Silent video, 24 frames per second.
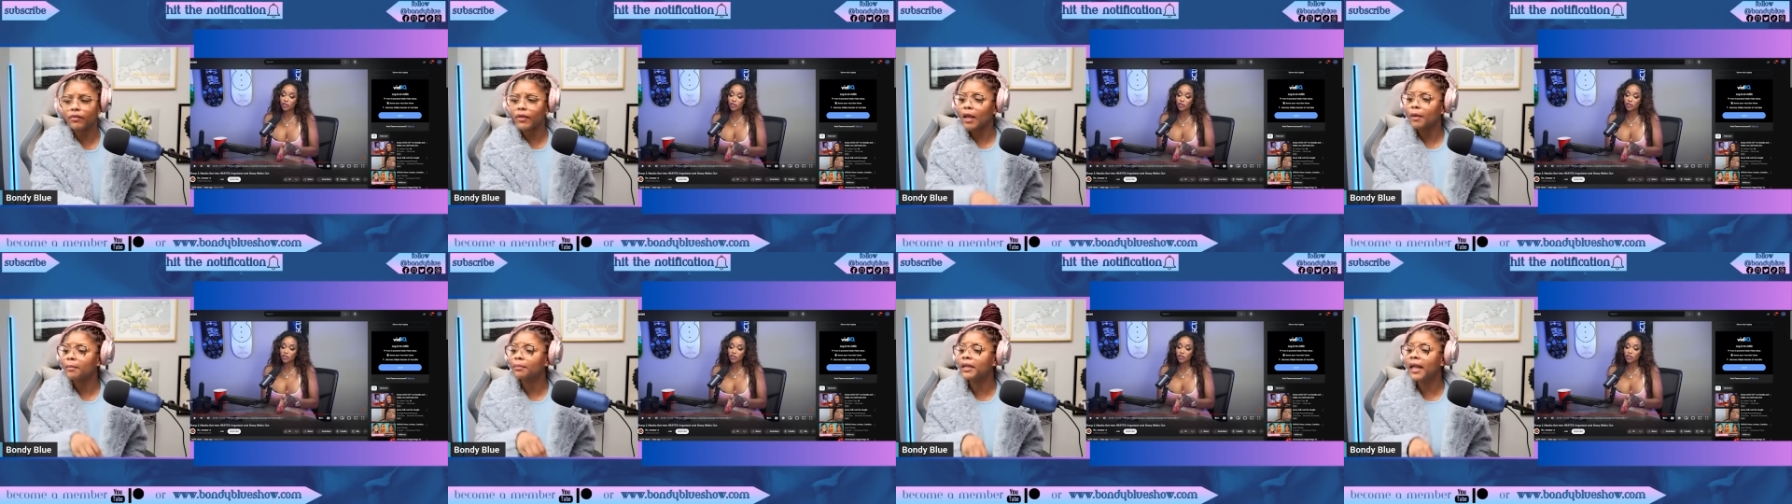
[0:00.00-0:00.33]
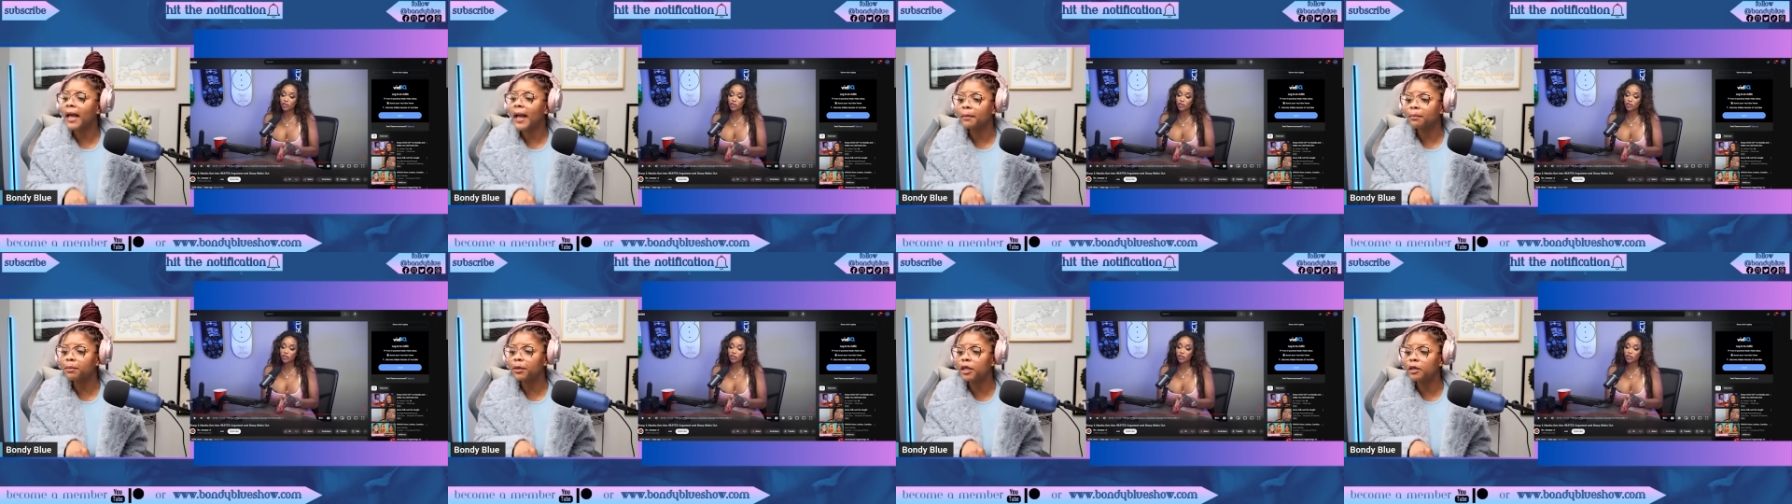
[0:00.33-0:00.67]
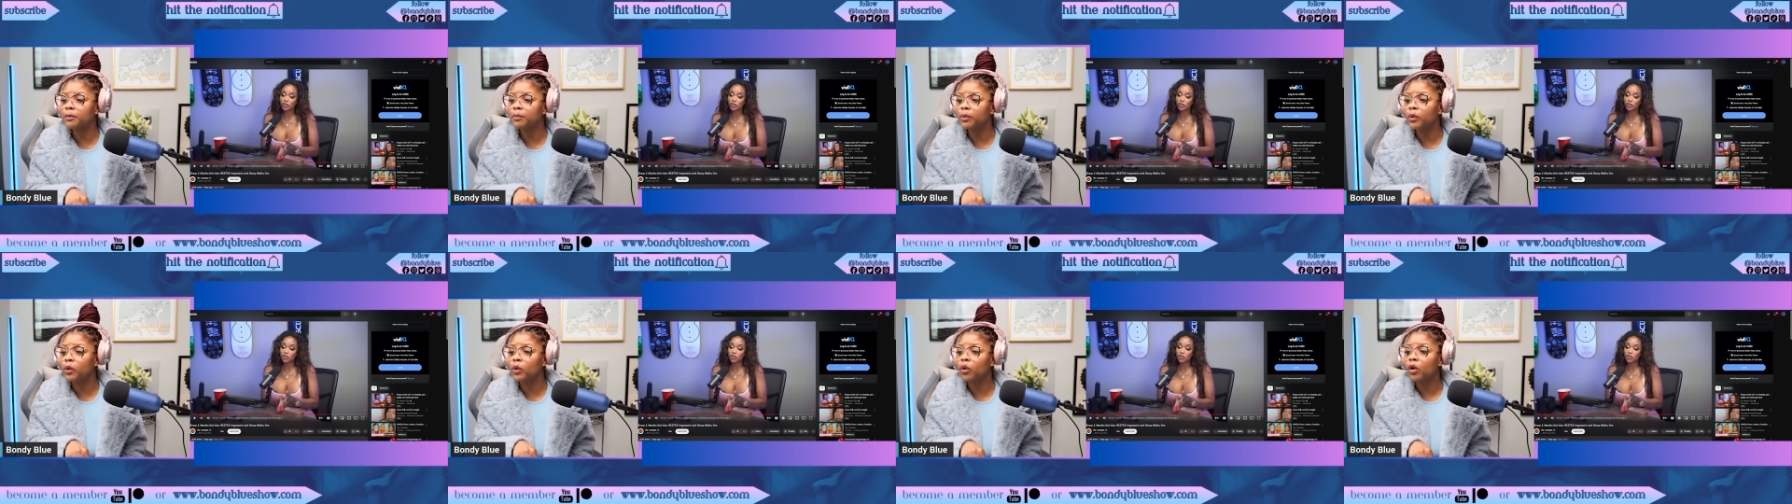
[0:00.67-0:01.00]
Black
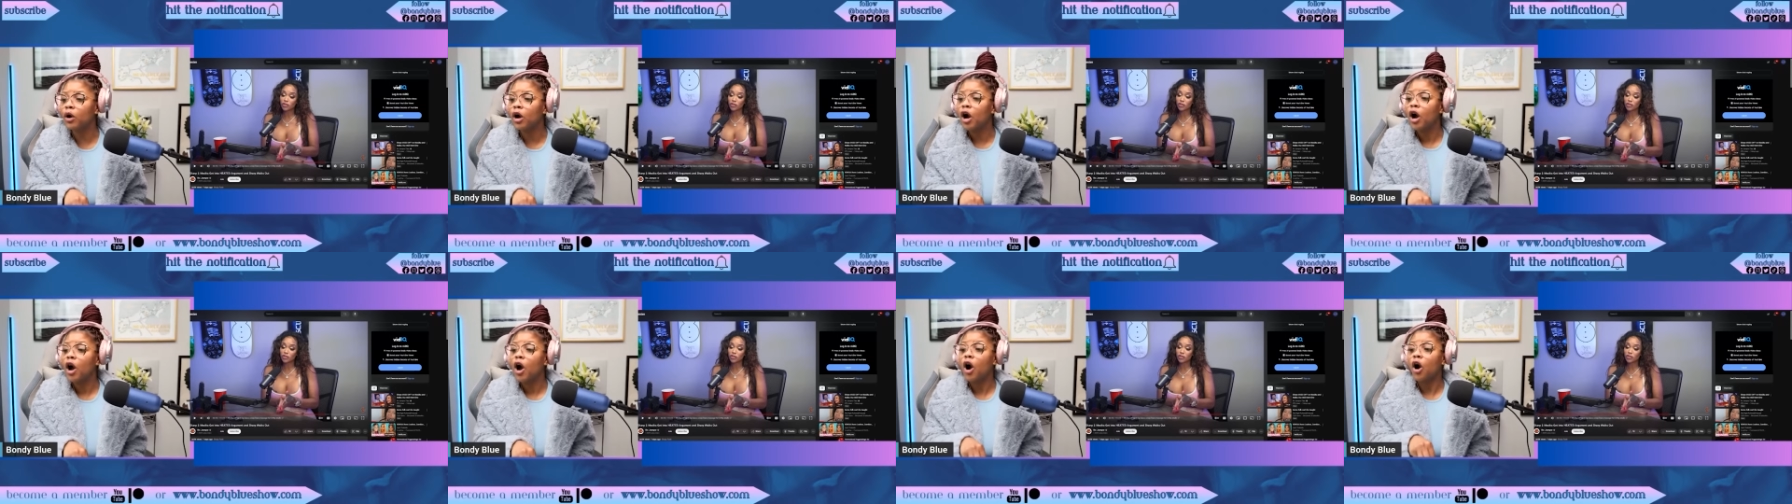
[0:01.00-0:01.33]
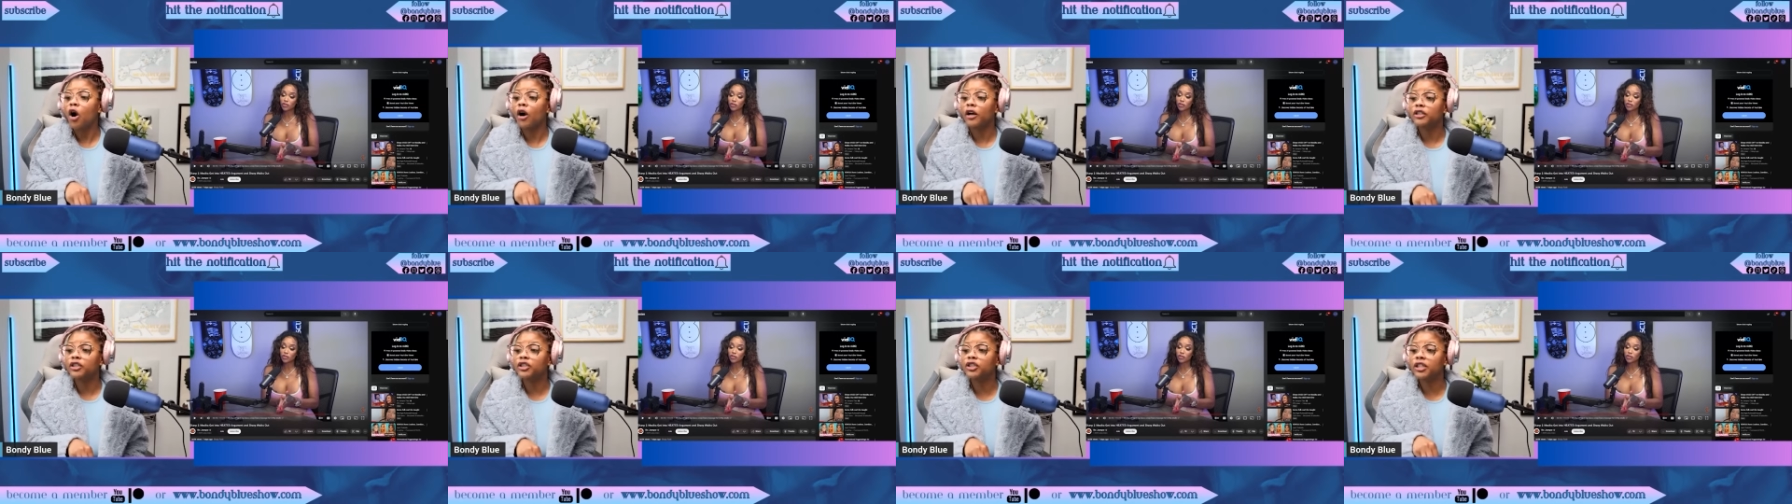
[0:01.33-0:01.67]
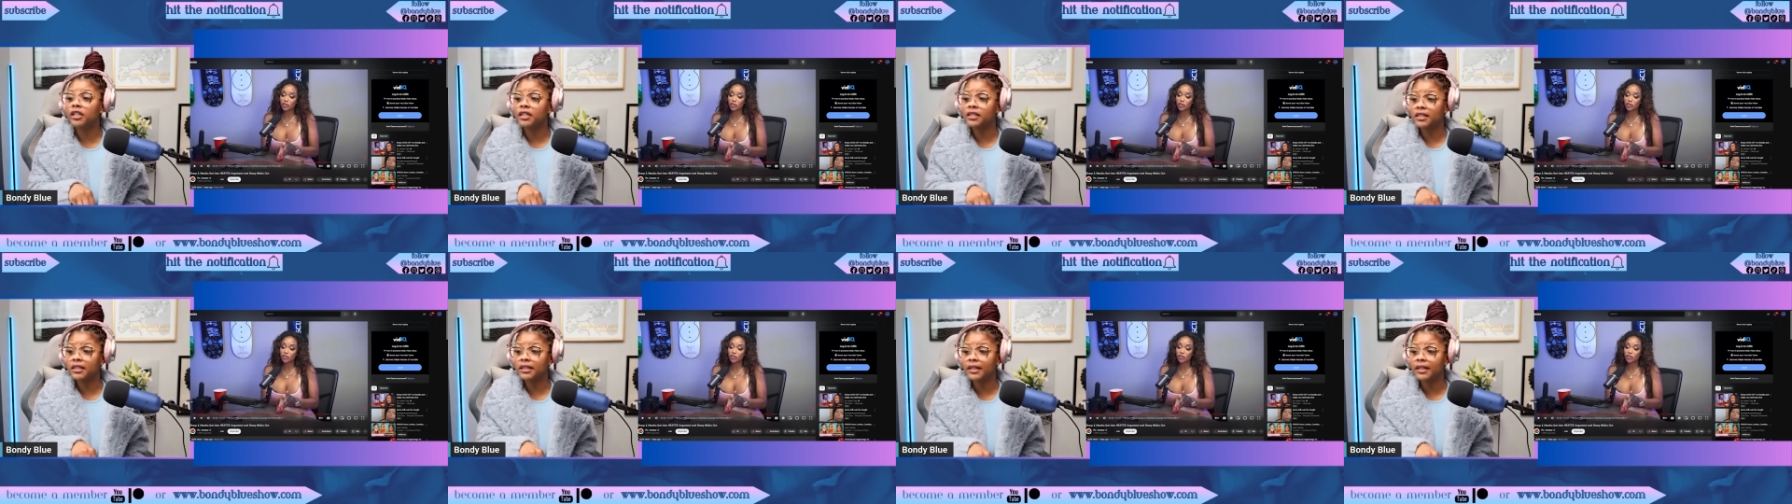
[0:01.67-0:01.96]
people are just